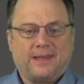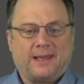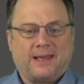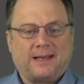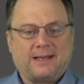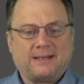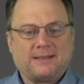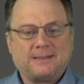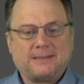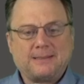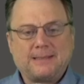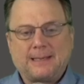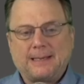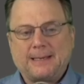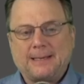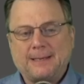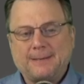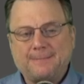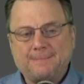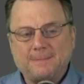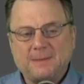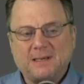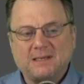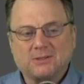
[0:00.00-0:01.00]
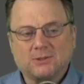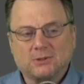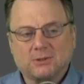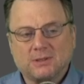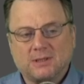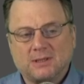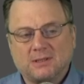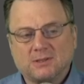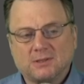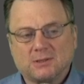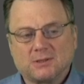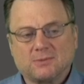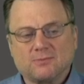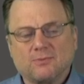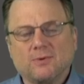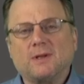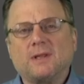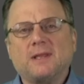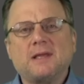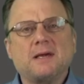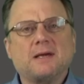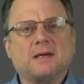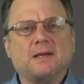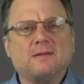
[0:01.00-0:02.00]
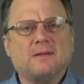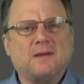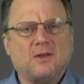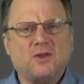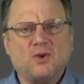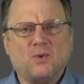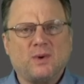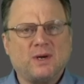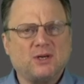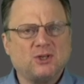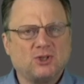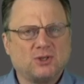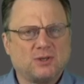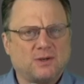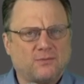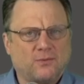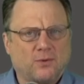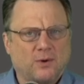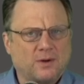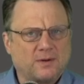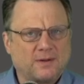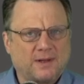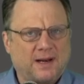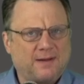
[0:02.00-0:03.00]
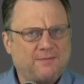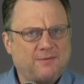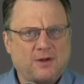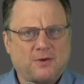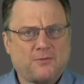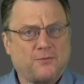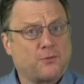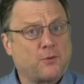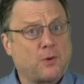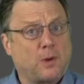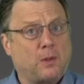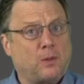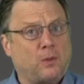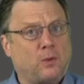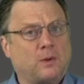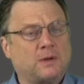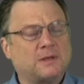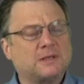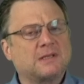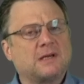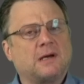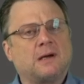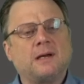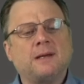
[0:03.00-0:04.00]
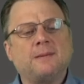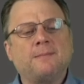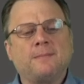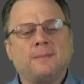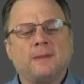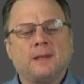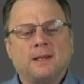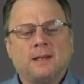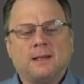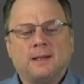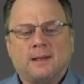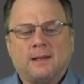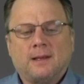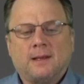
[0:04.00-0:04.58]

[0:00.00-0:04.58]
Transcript: And um, it's it's really a continuation of work that I've done for a long time.